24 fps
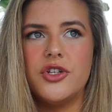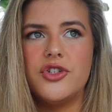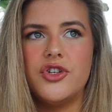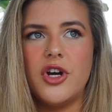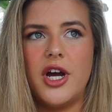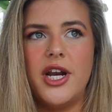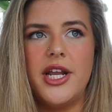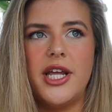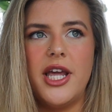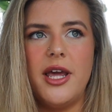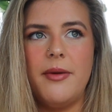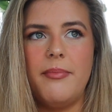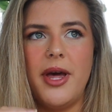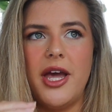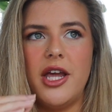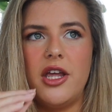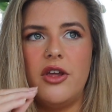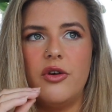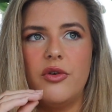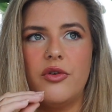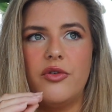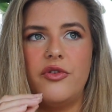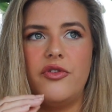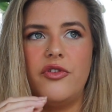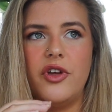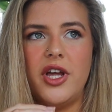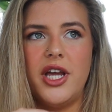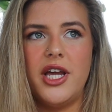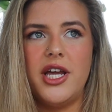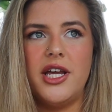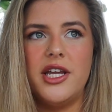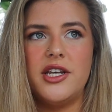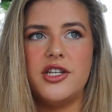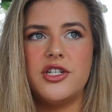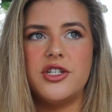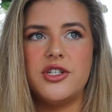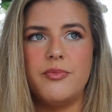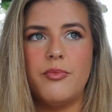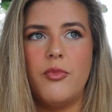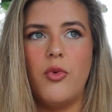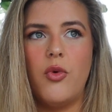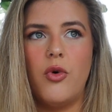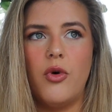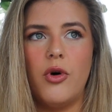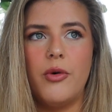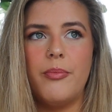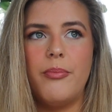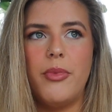try to get back your feed
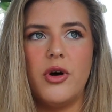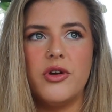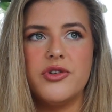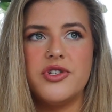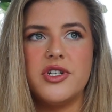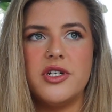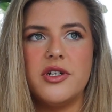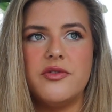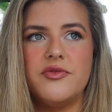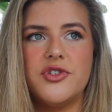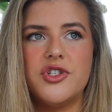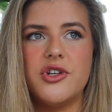more positive.